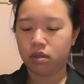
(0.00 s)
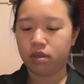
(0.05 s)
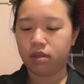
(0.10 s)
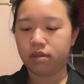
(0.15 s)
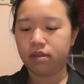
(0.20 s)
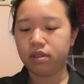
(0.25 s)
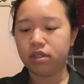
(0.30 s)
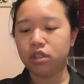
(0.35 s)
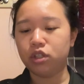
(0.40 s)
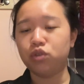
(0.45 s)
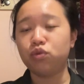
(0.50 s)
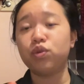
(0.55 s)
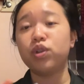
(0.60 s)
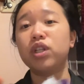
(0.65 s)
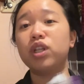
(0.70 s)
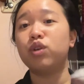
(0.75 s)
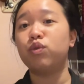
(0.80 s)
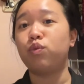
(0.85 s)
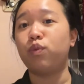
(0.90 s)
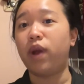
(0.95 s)
This is
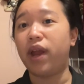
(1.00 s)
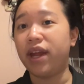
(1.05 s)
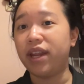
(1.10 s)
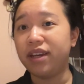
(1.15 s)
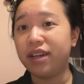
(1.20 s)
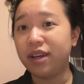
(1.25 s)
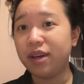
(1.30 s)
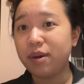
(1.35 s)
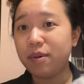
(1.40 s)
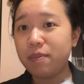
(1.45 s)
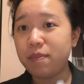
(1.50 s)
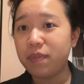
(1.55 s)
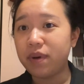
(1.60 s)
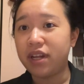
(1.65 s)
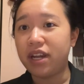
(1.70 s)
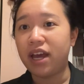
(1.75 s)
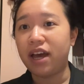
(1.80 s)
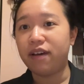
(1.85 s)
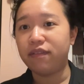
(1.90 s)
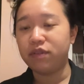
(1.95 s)
really random, but
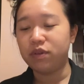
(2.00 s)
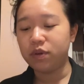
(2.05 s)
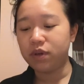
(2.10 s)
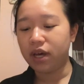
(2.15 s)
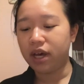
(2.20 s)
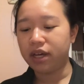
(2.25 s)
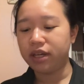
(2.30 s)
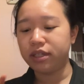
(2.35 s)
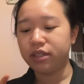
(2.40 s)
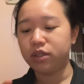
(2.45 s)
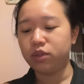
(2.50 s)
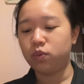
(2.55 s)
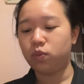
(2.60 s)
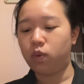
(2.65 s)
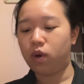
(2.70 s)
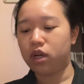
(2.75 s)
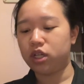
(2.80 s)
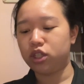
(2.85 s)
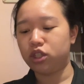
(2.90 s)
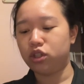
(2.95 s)
have you guys
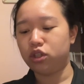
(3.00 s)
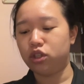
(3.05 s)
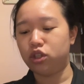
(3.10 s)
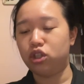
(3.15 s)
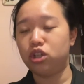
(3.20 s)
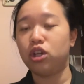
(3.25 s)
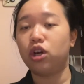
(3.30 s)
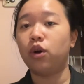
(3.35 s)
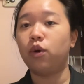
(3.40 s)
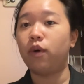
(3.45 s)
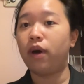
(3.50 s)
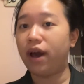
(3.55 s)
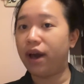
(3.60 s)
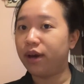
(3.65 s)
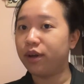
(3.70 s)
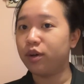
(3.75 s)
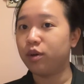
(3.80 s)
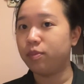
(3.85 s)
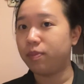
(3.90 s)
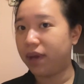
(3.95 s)
watched the show
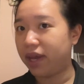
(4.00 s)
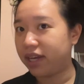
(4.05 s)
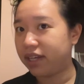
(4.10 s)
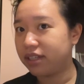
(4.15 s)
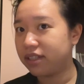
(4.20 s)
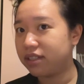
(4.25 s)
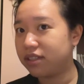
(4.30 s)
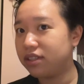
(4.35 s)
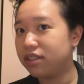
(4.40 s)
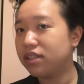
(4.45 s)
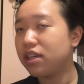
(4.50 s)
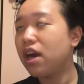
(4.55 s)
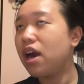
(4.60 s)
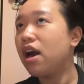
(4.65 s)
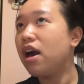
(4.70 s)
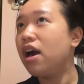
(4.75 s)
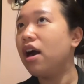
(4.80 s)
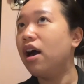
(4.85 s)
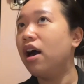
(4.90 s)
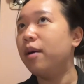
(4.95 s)
Outer Banks?
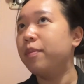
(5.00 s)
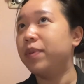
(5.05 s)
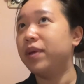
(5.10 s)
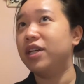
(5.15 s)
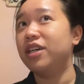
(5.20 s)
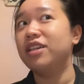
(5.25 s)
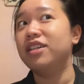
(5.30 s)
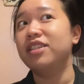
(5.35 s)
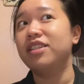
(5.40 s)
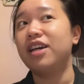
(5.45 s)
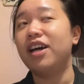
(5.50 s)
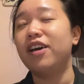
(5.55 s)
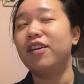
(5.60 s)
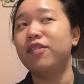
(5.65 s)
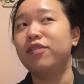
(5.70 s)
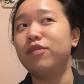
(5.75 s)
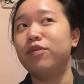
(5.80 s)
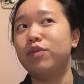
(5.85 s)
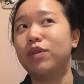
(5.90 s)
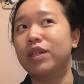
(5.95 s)
Because
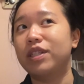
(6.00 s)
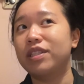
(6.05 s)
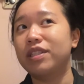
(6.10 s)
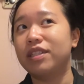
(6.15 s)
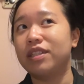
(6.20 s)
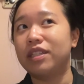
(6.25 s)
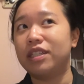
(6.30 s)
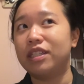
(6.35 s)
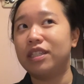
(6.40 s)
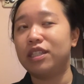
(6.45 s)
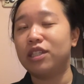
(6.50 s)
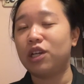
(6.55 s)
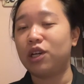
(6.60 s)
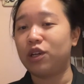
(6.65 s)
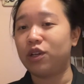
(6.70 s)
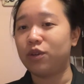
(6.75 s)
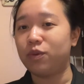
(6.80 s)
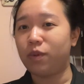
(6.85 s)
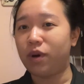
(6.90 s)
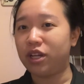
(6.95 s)
I've recently
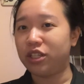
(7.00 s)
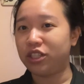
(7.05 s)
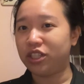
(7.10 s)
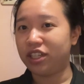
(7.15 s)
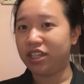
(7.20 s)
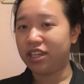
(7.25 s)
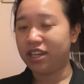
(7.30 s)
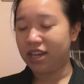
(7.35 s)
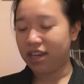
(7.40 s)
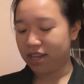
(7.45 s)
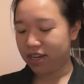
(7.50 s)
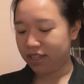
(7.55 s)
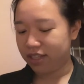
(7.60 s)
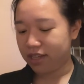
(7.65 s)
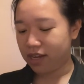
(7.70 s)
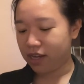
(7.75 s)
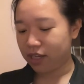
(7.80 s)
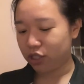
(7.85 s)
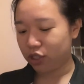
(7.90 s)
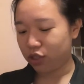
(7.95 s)
started watching it and it's
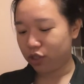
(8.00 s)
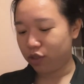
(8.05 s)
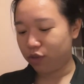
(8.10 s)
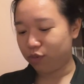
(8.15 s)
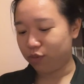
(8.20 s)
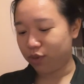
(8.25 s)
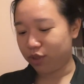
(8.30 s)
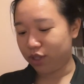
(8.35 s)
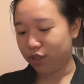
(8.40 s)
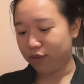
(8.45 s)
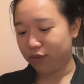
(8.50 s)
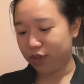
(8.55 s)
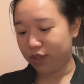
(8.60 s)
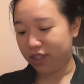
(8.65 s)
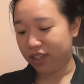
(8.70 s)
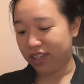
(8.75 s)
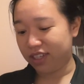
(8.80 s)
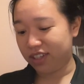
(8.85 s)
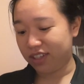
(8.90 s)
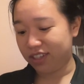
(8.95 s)
actually really, really
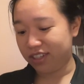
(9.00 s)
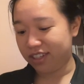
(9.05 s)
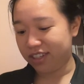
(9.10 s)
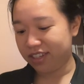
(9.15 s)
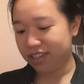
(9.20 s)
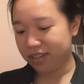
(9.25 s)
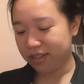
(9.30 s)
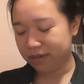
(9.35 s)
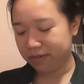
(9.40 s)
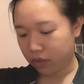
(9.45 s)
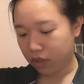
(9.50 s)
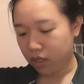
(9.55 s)
good.